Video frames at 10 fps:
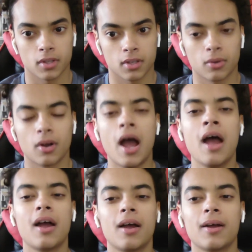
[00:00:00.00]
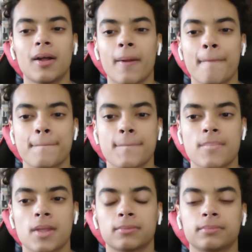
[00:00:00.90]
He didn't make himself
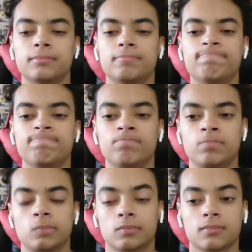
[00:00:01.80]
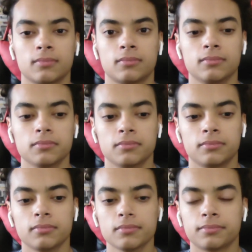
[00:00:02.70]
human. He made
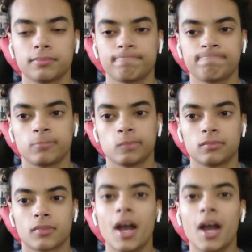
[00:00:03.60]
himself an idiot.